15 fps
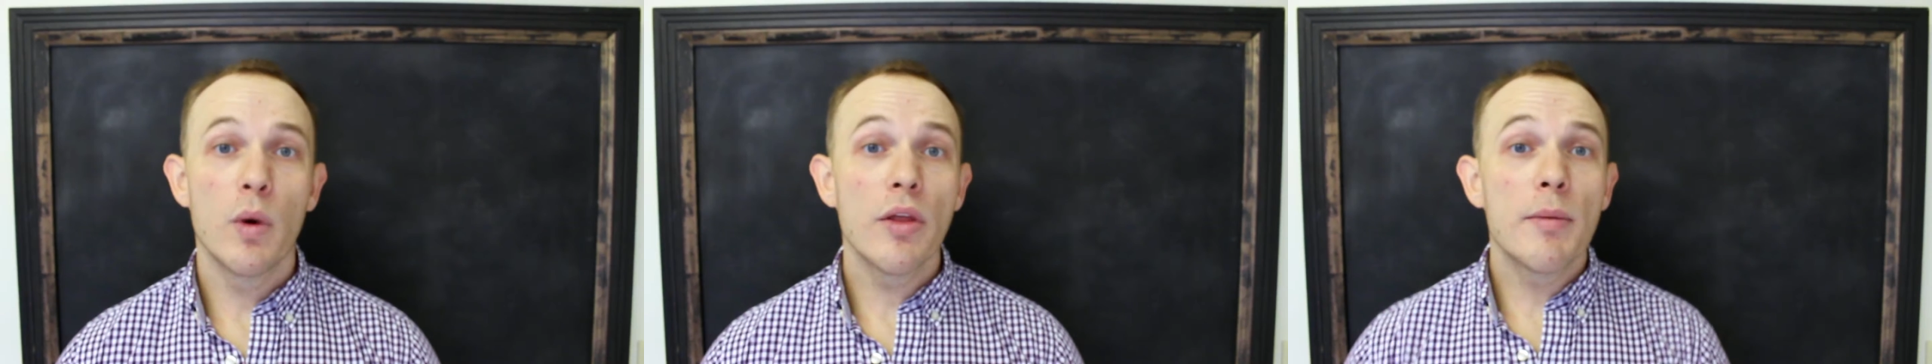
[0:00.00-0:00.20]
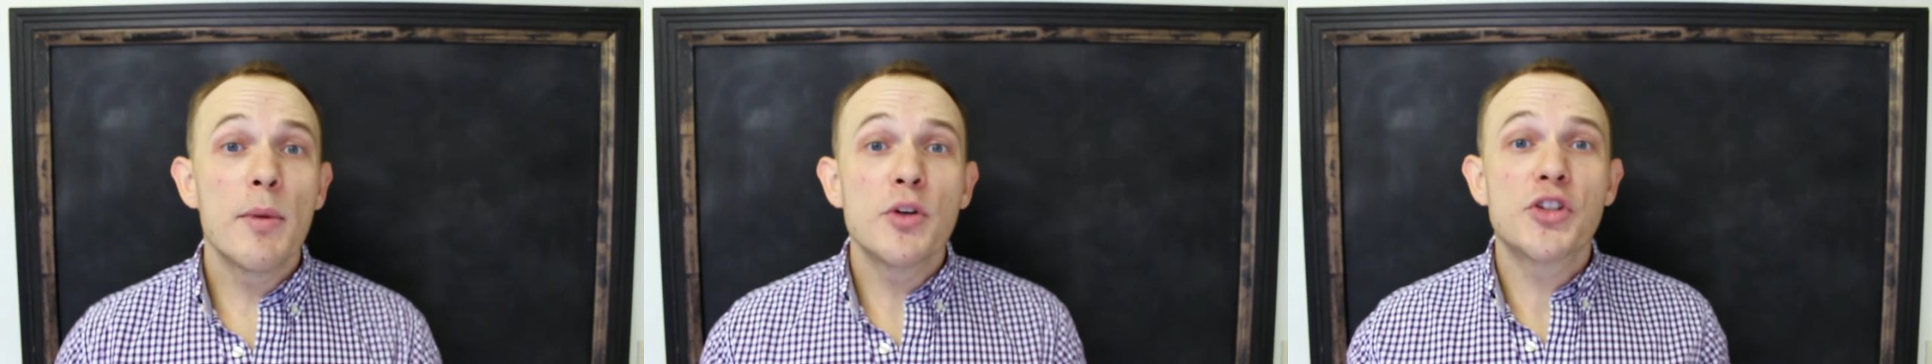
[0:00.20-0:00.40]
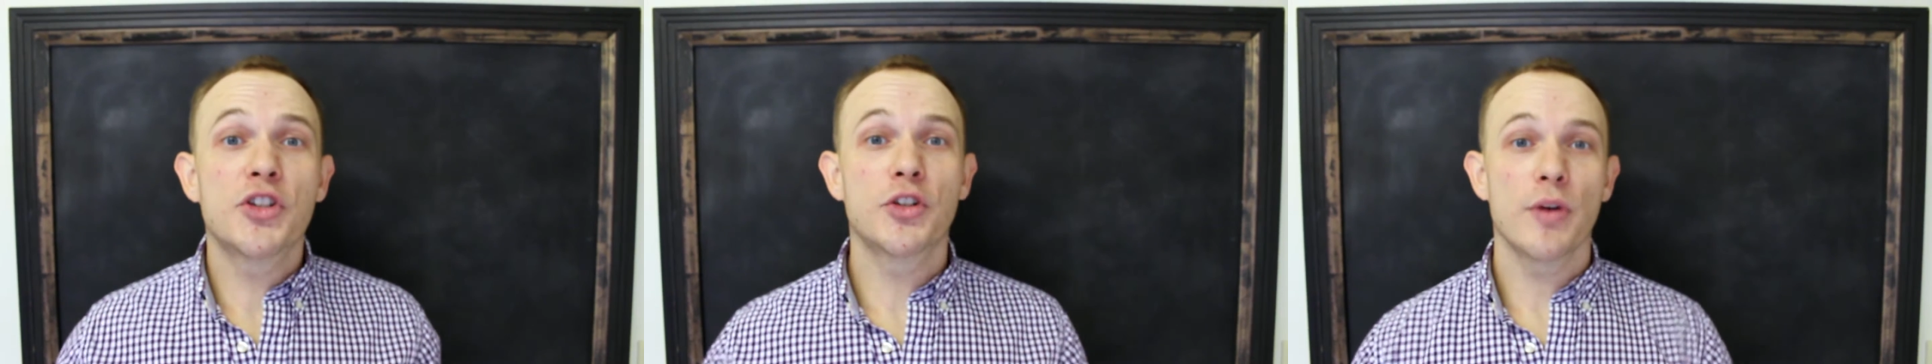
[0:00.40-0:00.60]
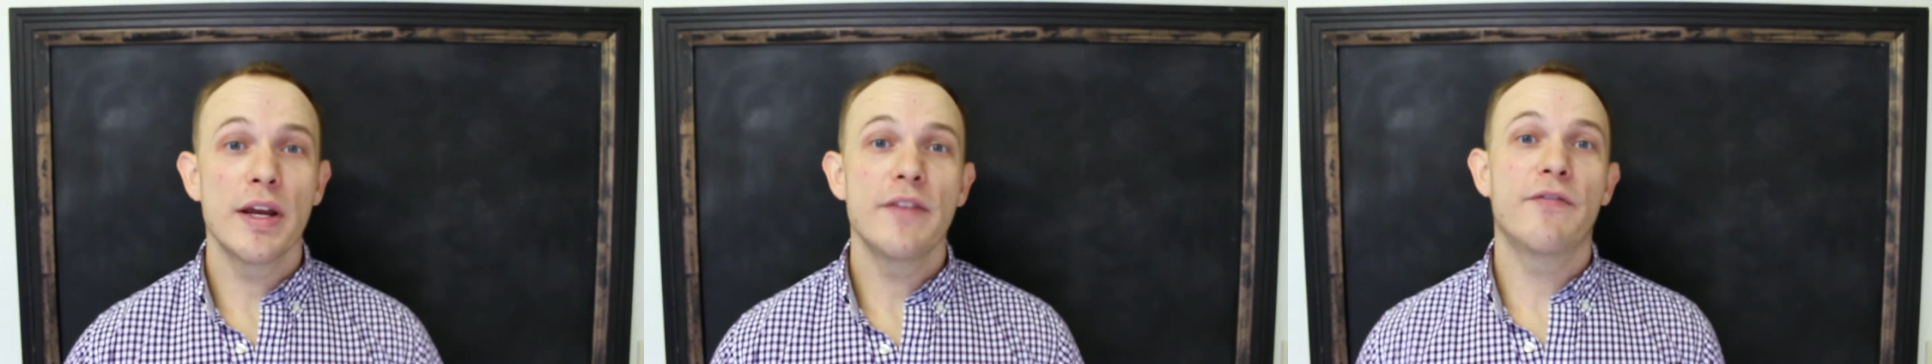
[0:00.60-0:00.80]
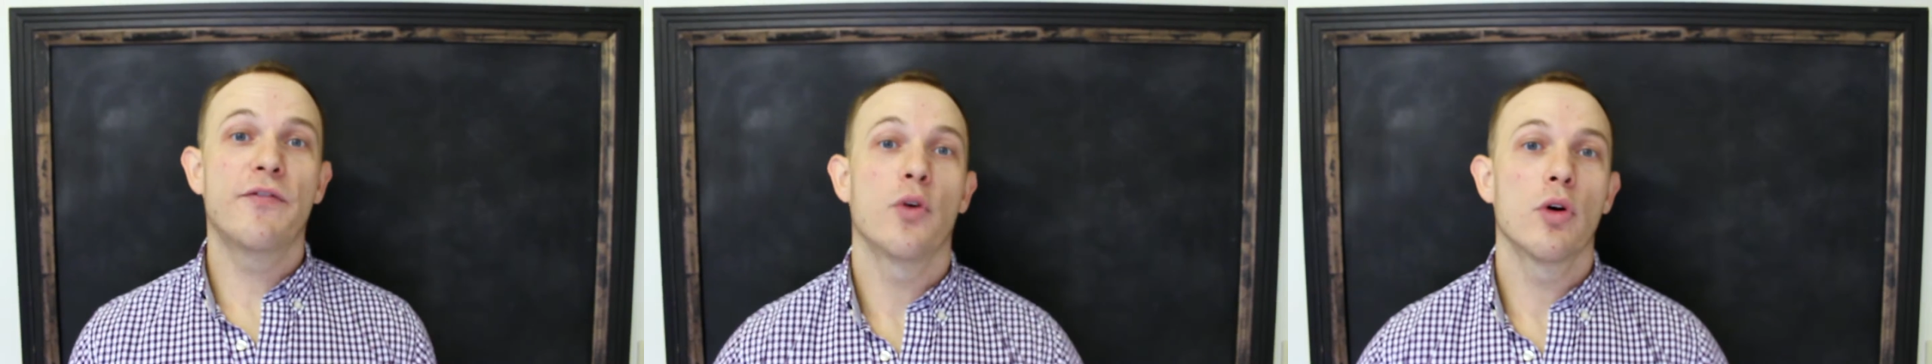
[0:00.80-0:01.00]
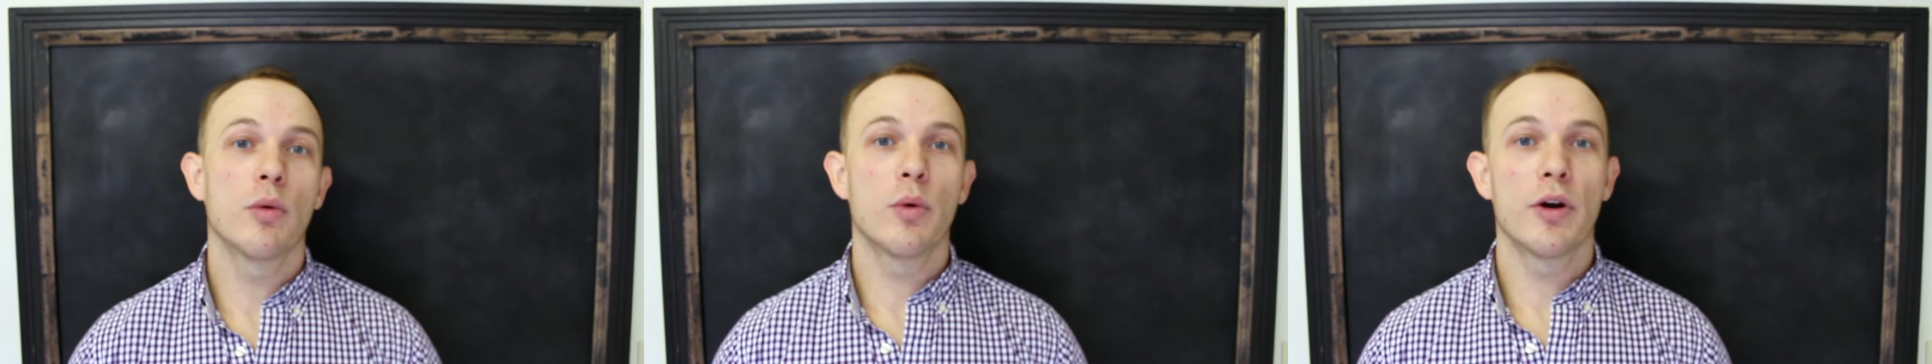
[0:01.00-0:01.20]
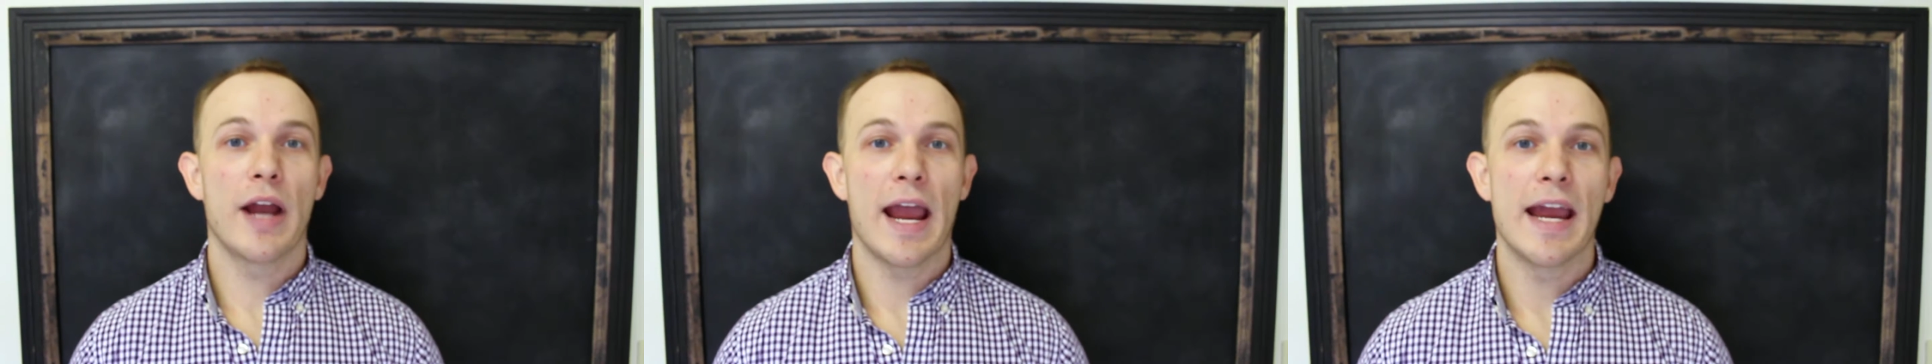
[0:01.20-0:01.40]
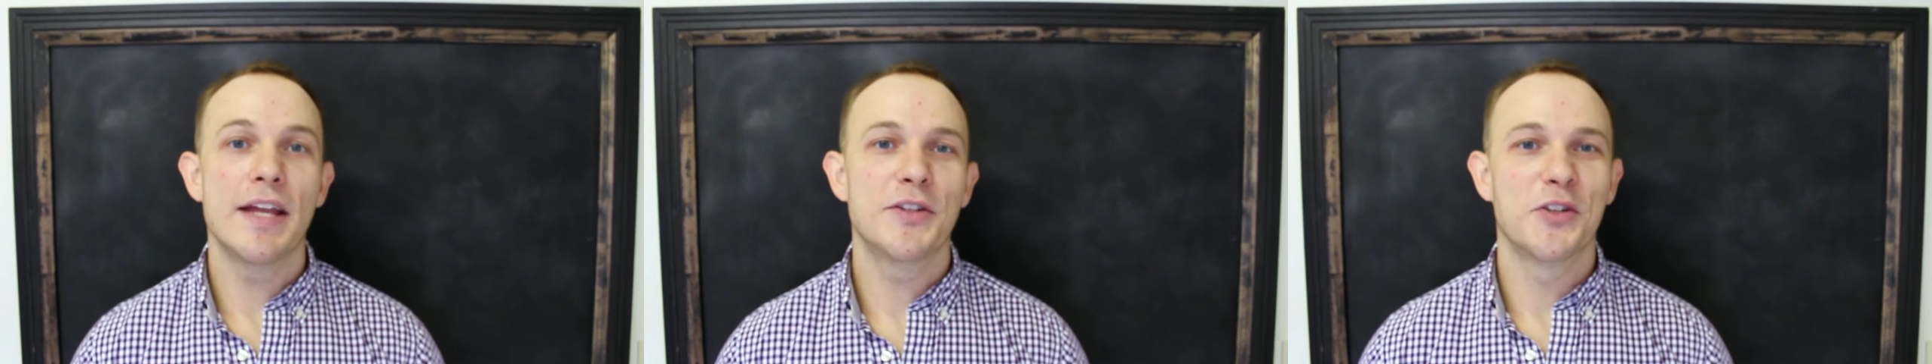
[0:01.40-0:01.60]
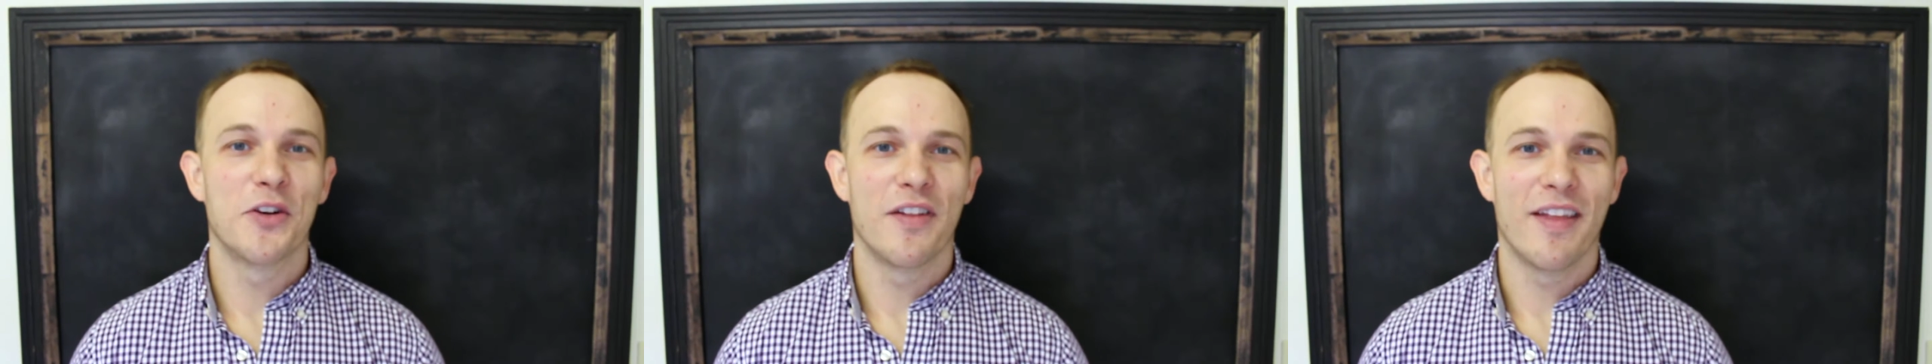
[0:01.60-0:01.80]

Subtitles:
Well, the most straightforward answer